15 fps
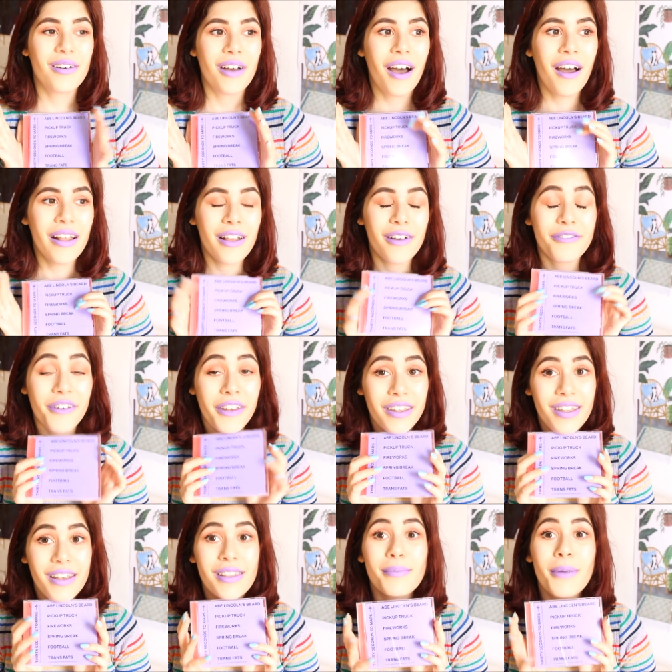I love
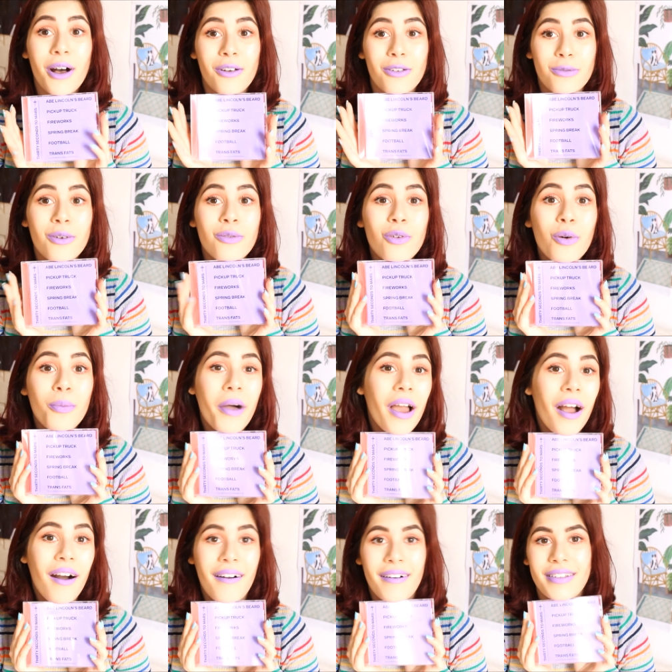36 Miles with all my
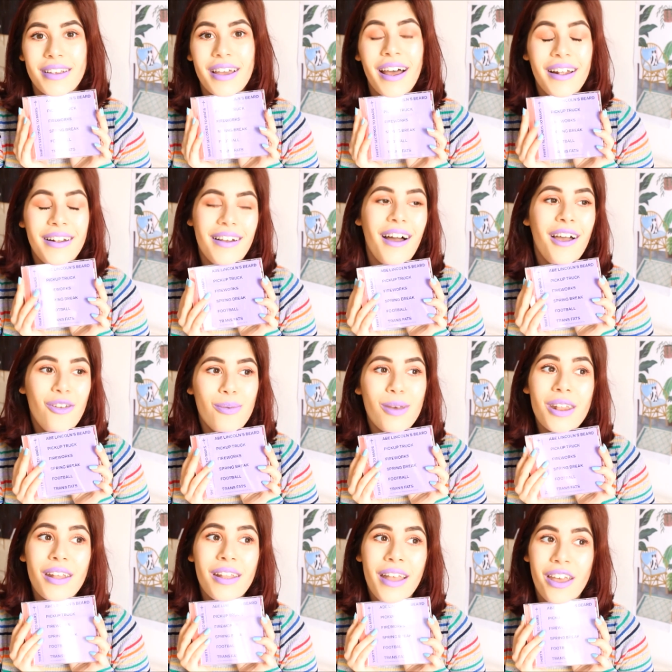heart, and I've
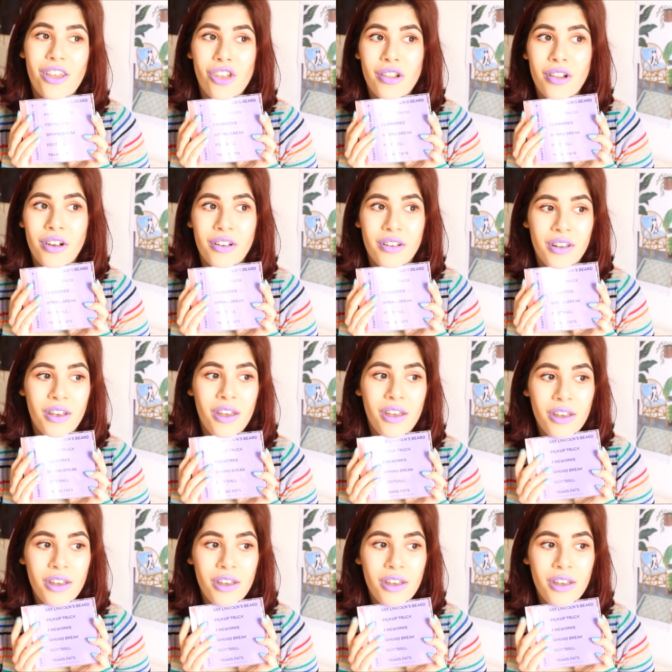been in Echelon.